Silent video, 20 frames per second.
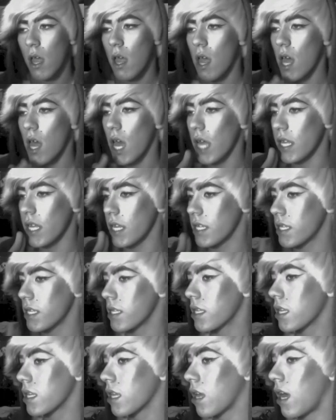And it's
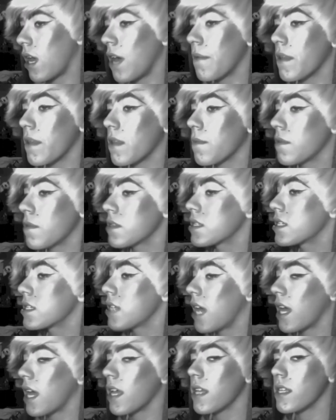gotta be the most
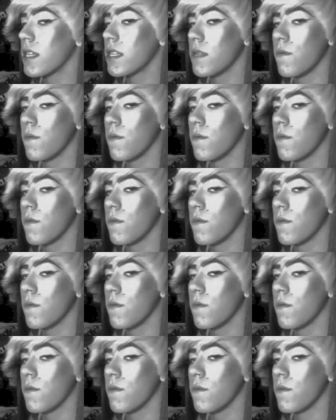sad. It's